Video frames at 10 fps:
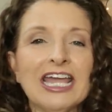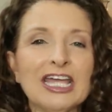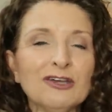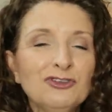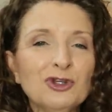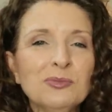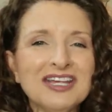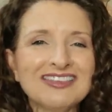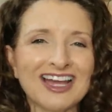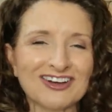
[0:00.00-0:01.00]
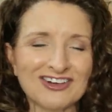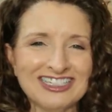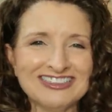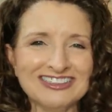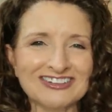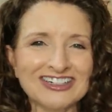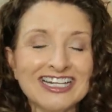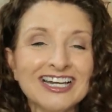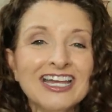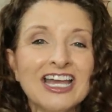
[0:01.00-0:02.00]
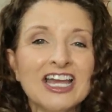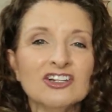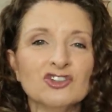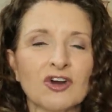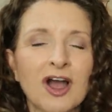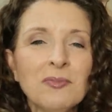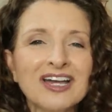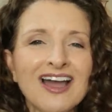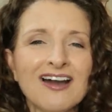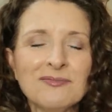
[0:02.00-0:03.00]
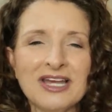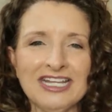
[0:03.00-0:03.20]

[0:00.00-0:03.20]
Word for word: If you meet that criteria, drop a comment